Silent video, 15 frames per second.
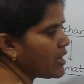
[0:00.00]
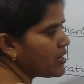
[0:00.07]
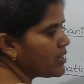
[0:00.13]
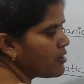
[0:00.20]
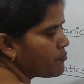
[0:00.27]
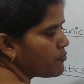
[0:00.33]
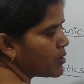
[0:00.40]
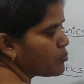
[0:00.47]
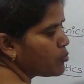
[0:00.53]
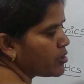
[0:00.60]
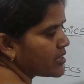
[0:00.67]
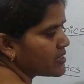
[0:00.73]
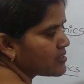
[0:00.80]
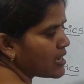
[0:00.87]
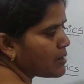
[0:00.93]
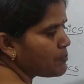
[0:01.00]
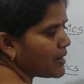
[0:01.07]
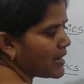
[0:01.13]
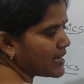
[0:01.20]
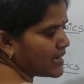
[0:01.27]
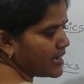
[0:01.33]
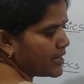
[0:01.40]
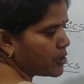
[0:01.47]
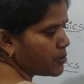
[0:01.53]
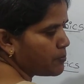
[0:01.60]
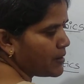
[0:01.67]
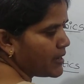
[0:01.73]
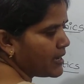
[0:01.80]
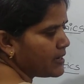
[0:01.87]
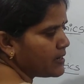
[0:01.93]
Now one more example like
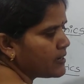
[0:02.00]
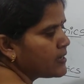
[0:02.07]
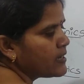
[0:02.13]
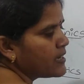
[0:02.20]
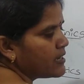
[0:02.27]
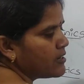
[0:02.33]
aeroplane.